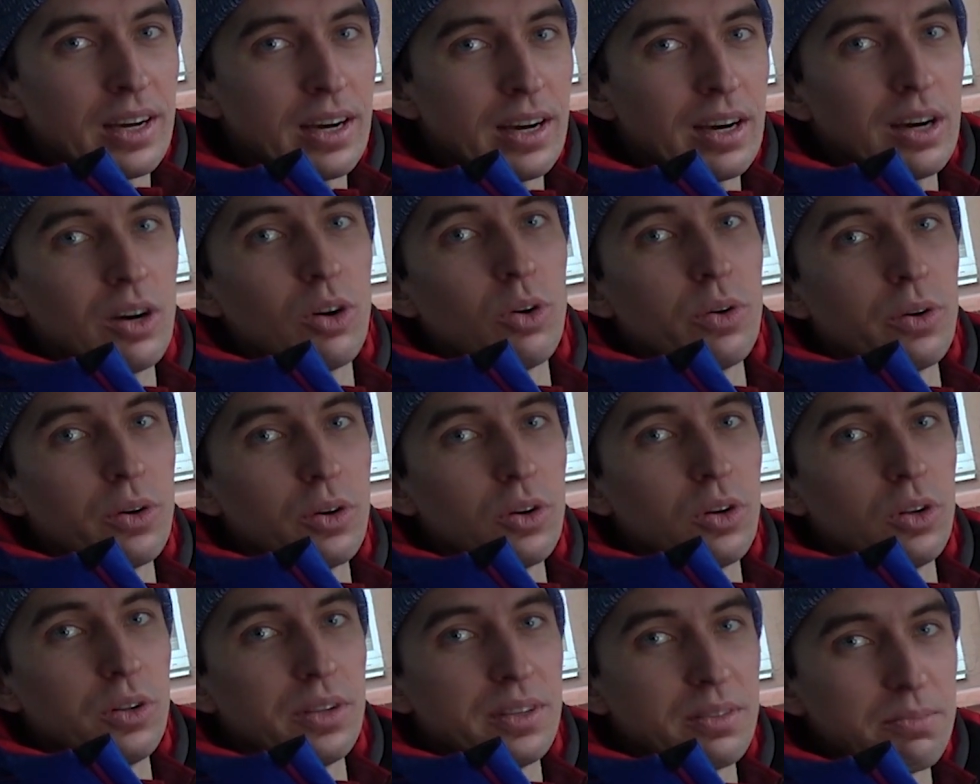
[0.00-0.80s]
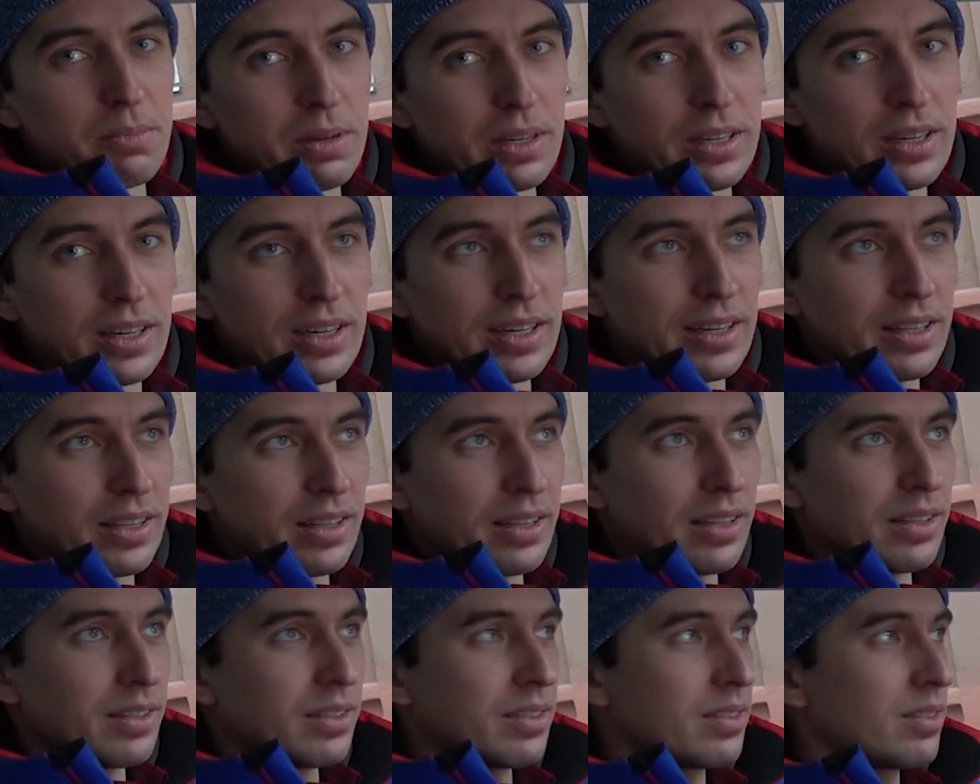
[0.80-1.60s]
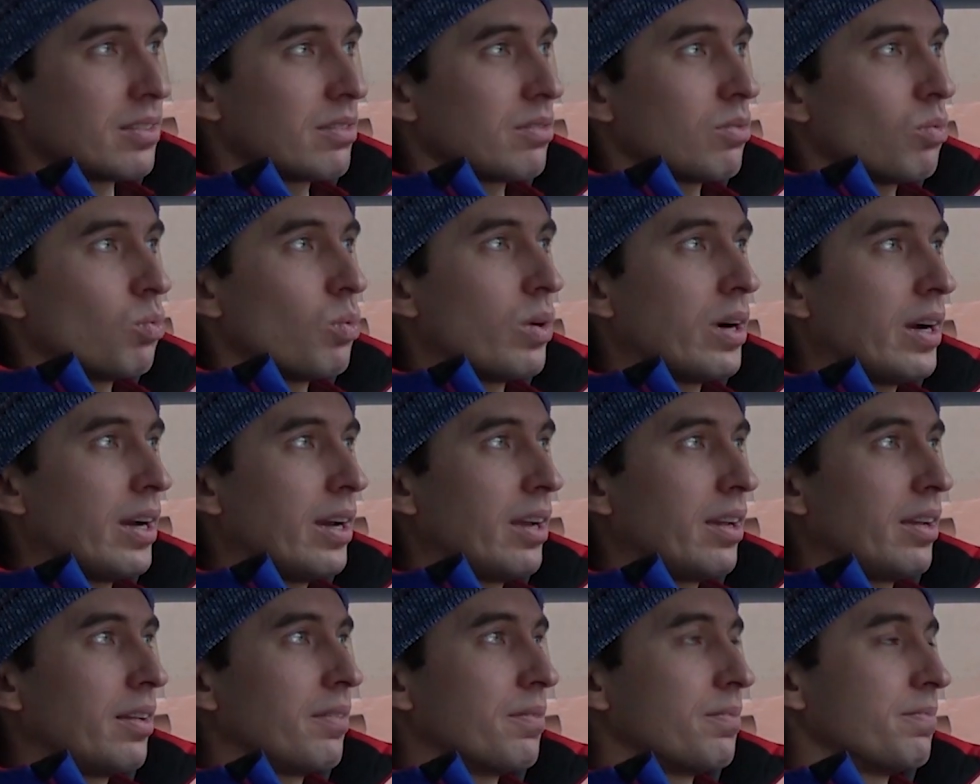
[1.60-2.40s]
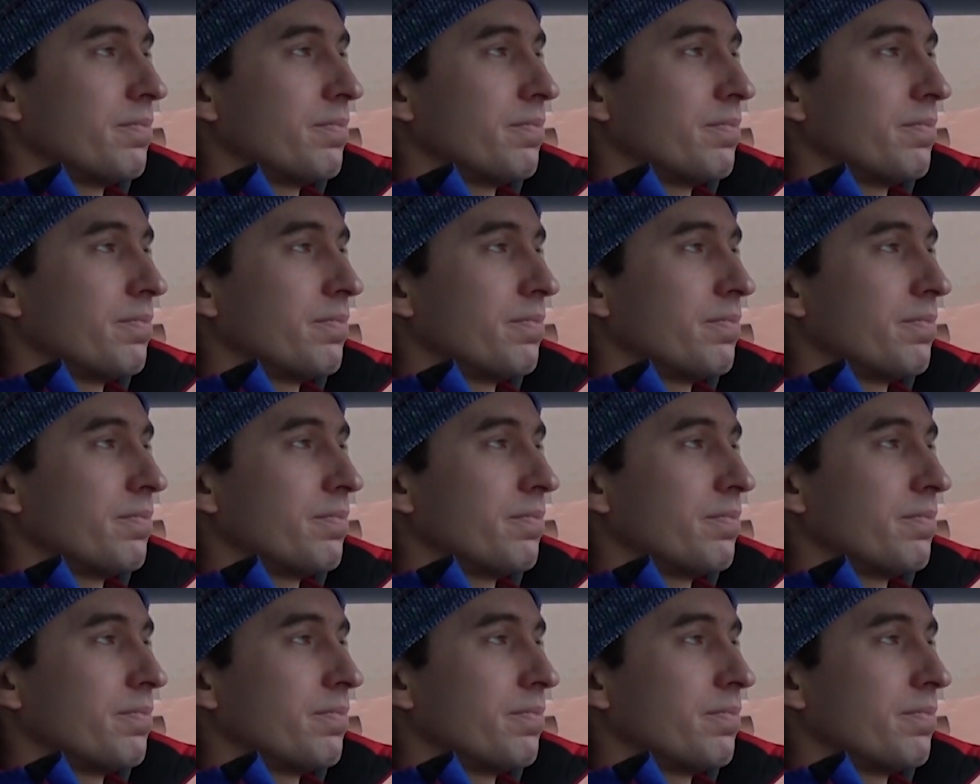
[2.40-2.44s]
how all it began and why,